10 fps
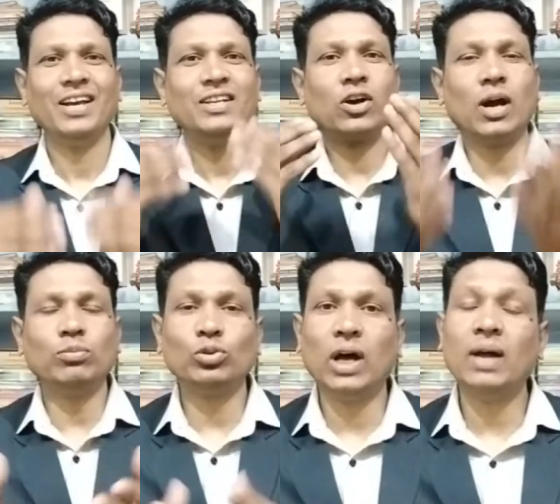Now
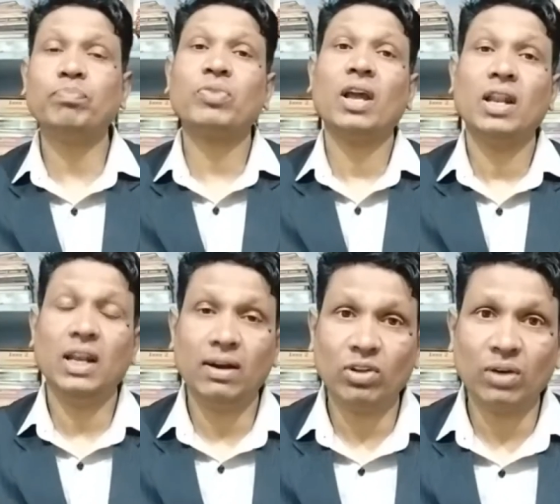come to the
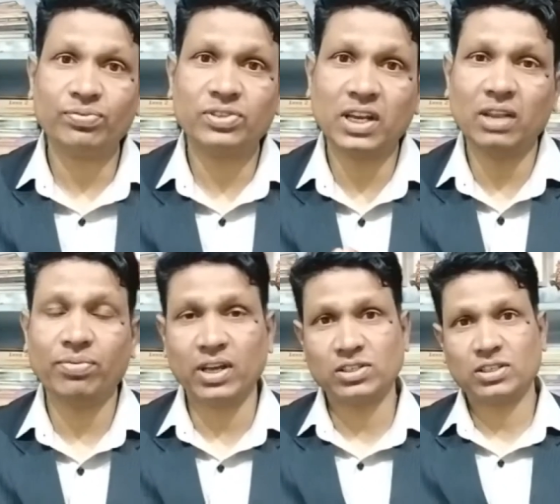level of
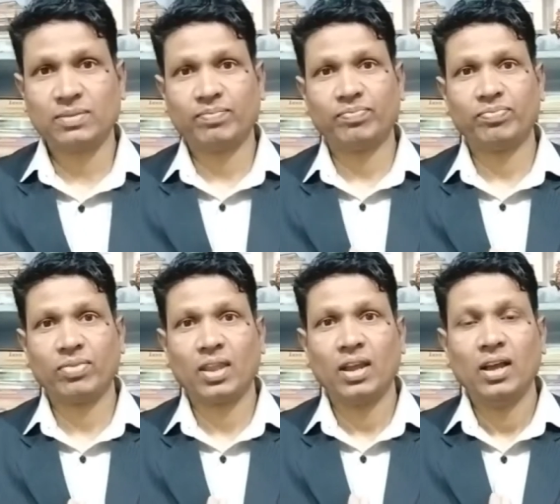significance.
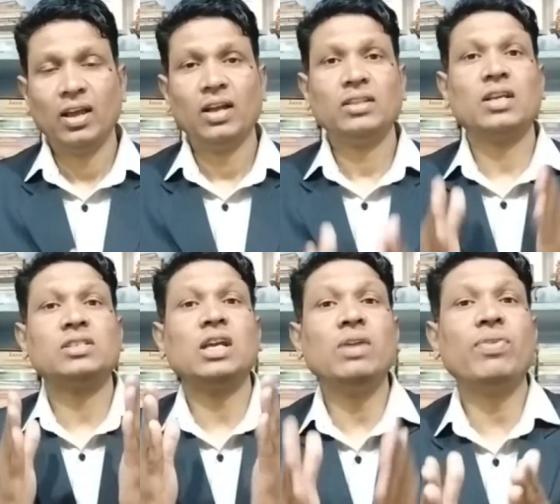The
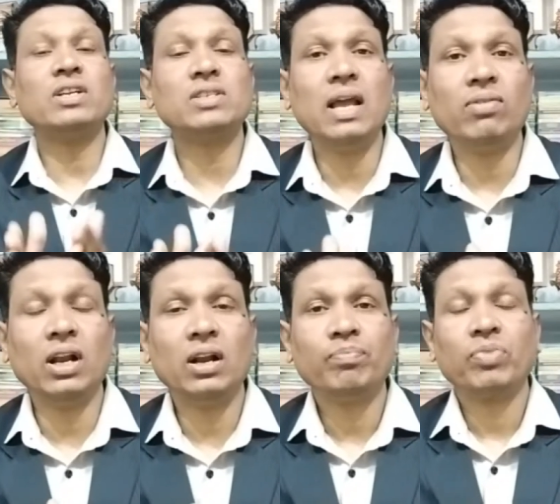significance
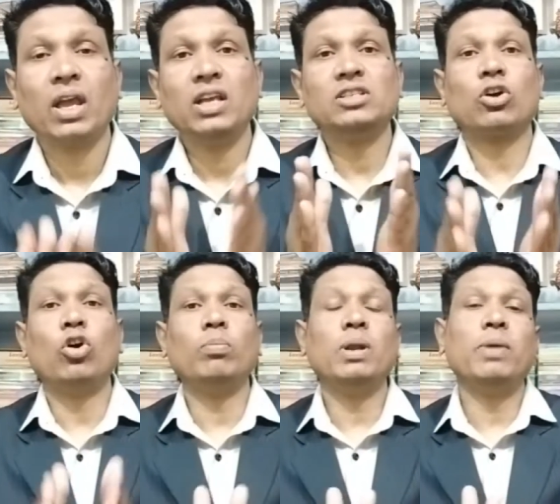level is the
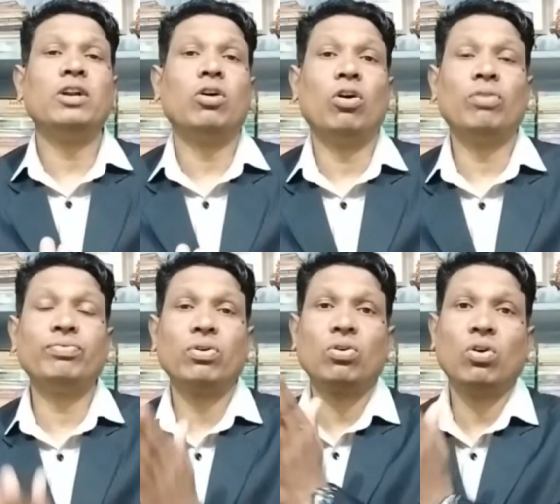complement
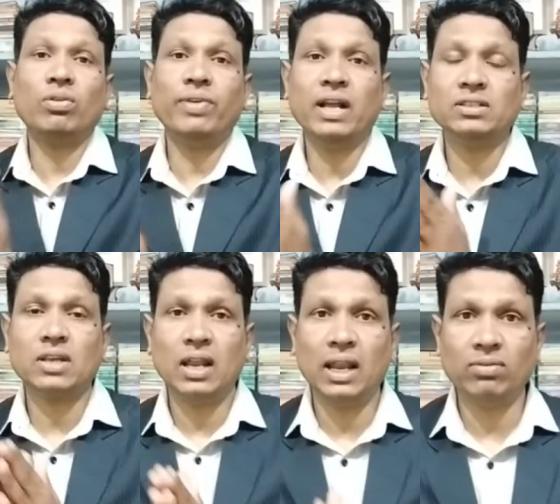of
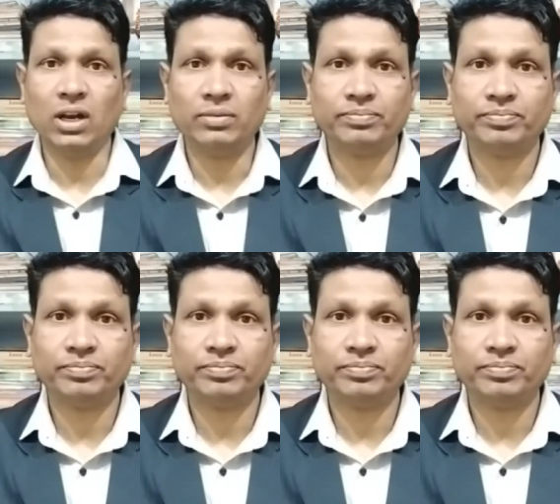confidence level.